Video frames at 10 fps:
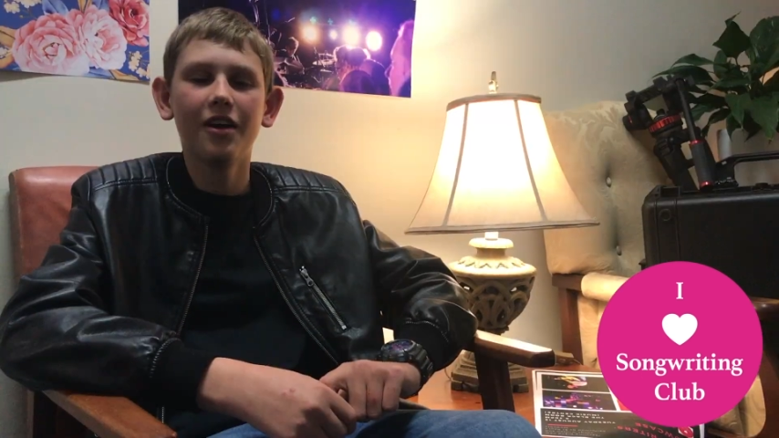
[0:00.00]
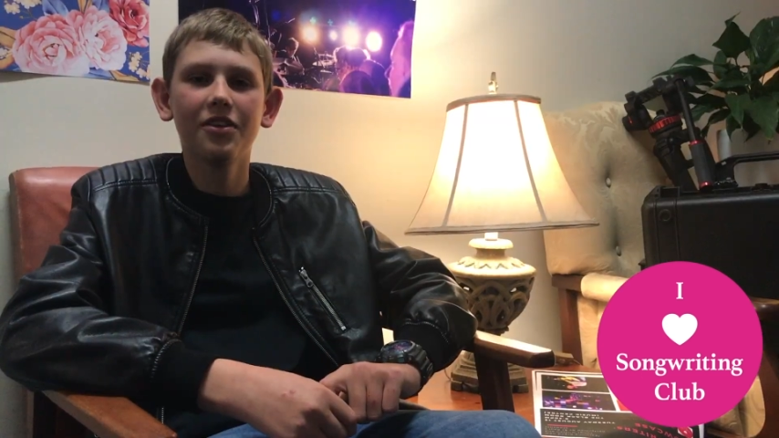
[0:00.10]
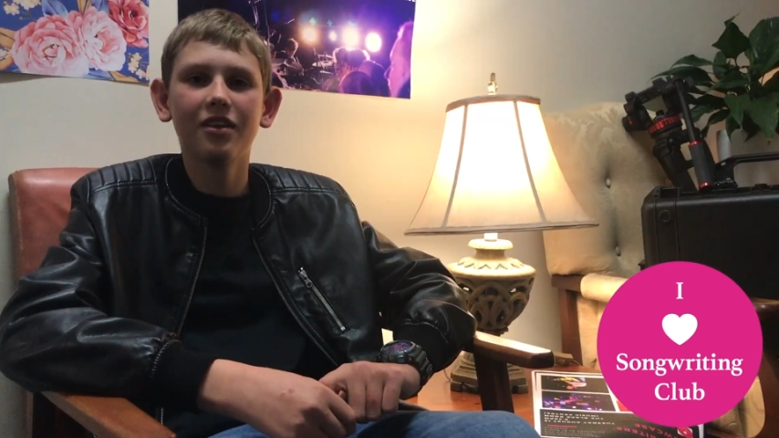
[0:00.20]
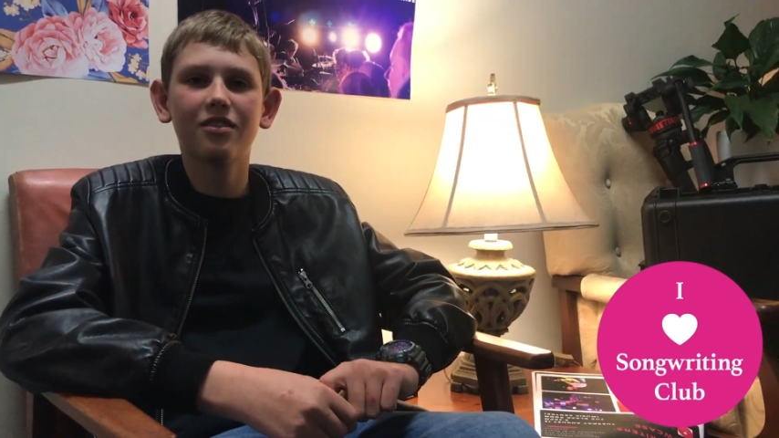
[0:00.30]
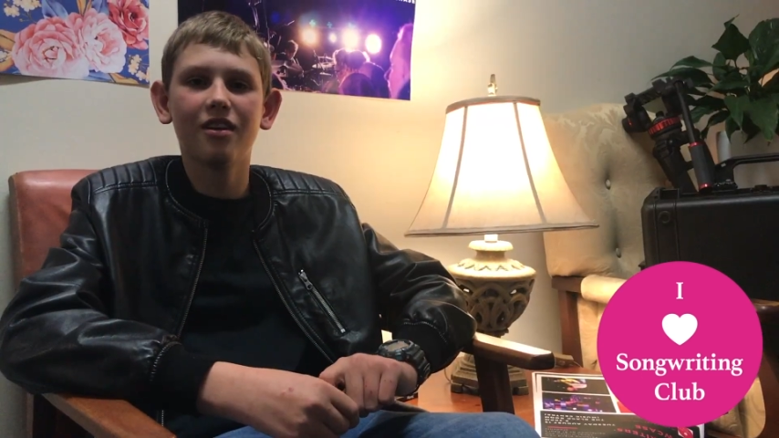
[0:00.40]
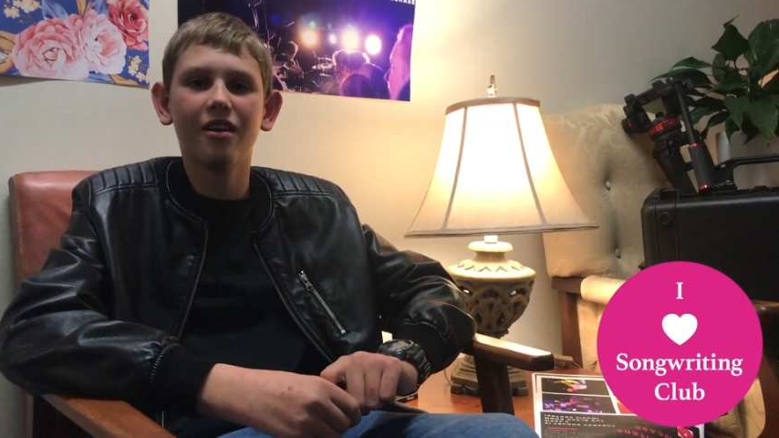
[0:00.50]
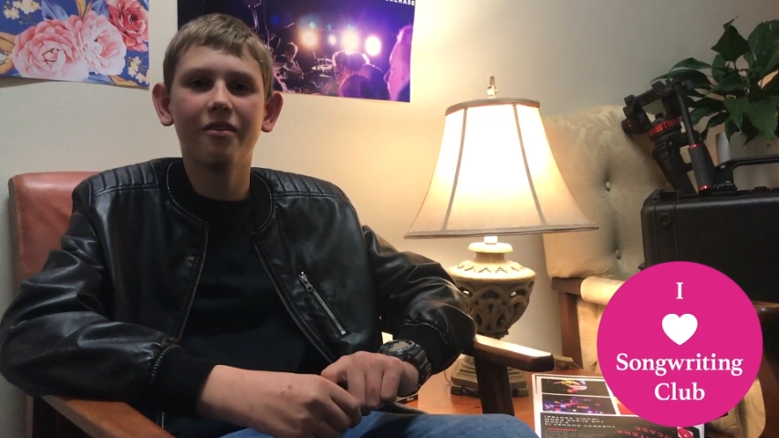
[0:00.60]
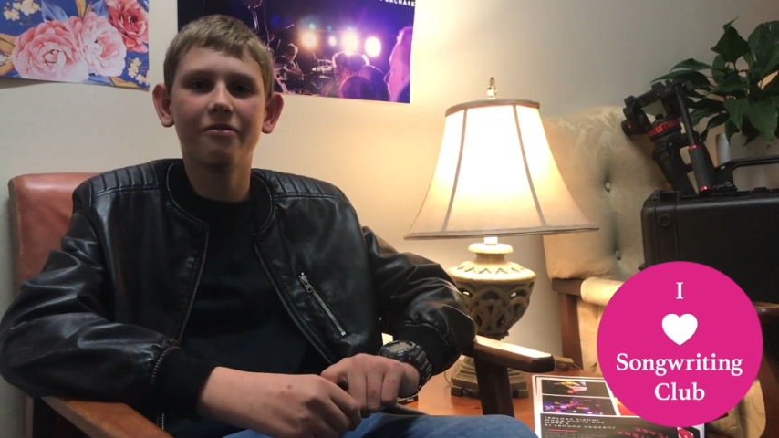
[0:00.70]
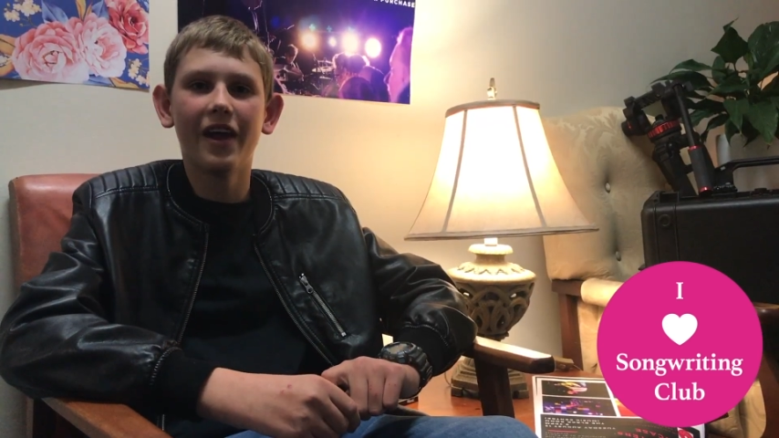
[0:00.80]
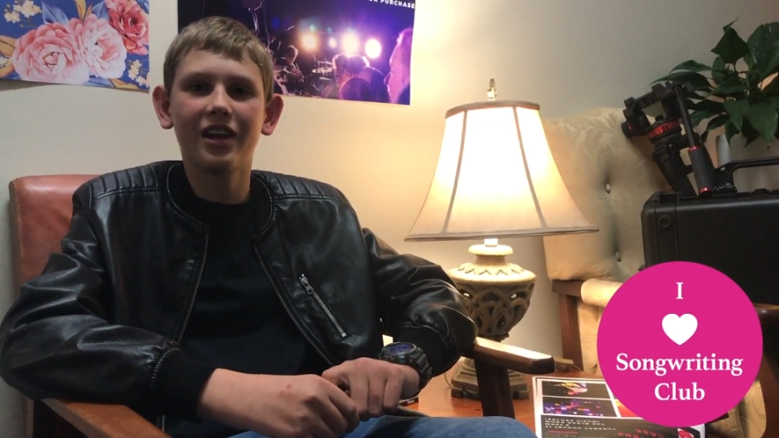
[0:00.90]
I think the
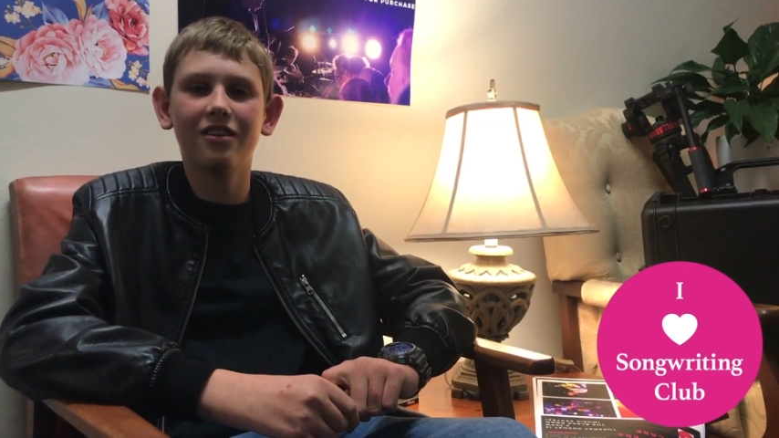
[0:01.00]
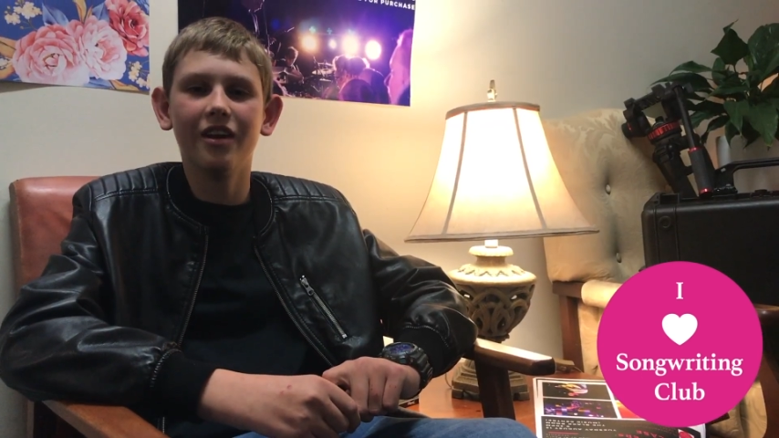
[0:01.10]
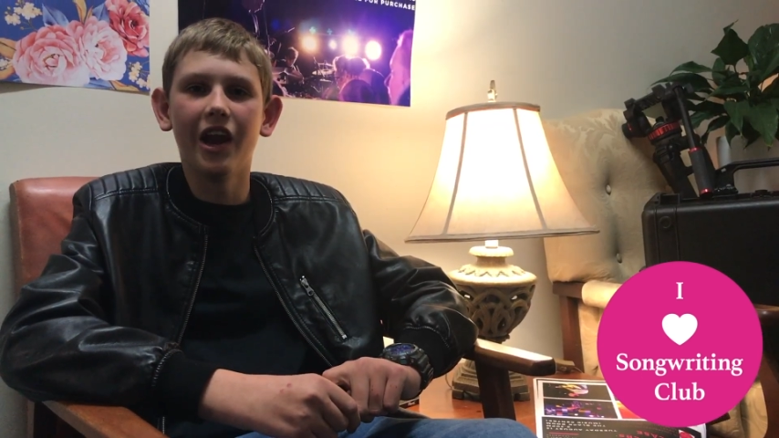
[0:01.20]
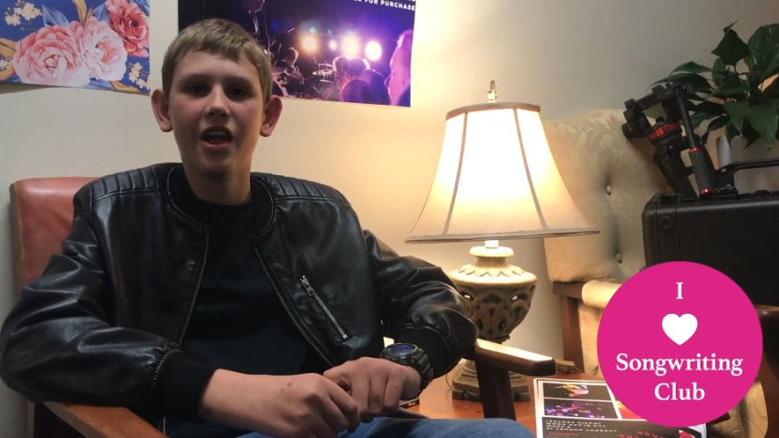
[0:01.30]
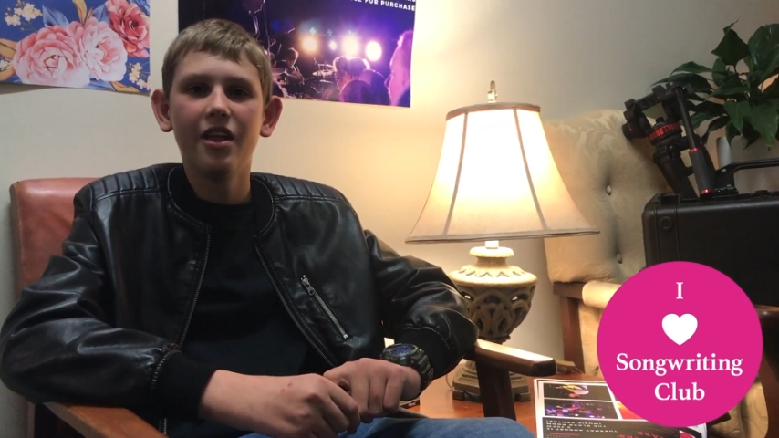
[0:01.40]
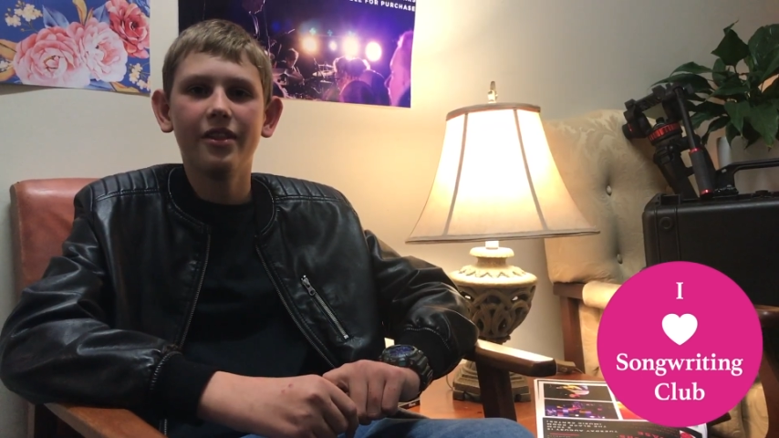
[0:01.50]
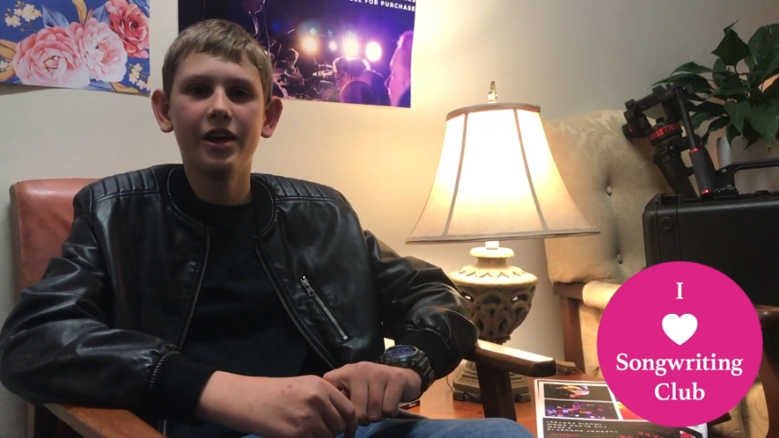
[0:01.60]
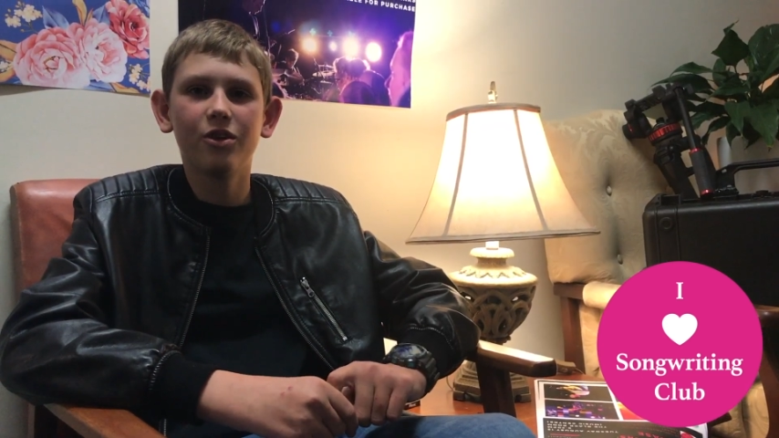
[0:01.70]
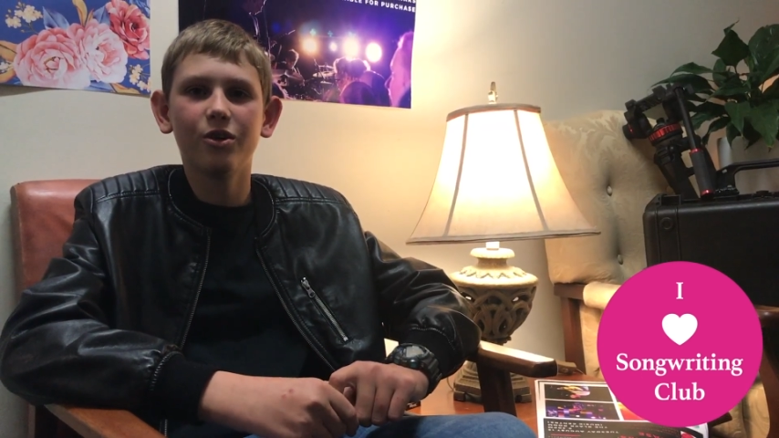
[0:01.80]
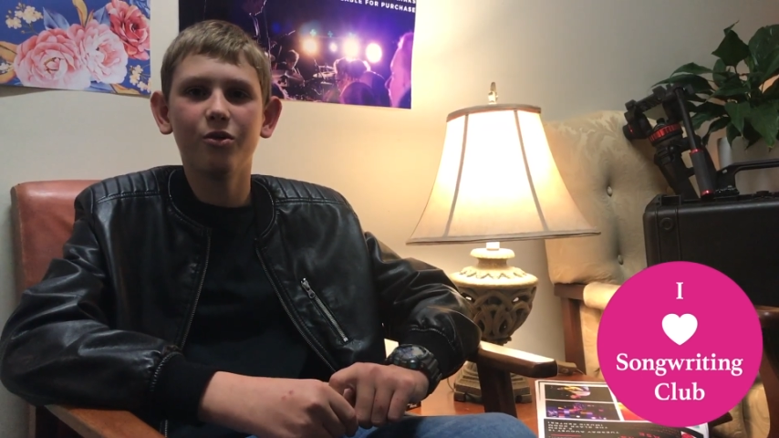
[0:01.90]
fact that
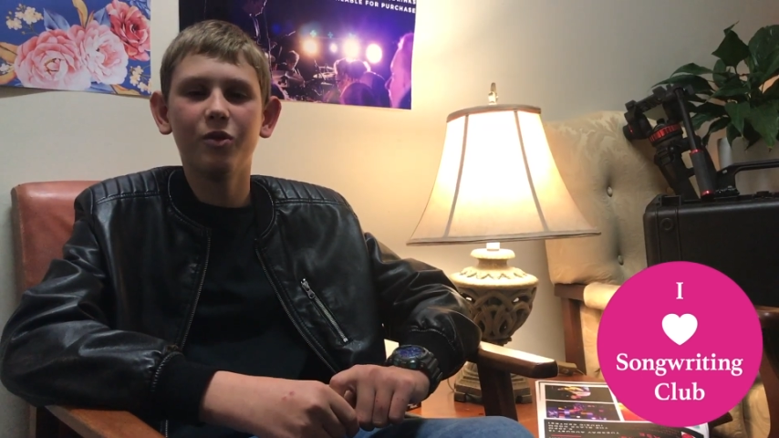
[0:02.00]
they could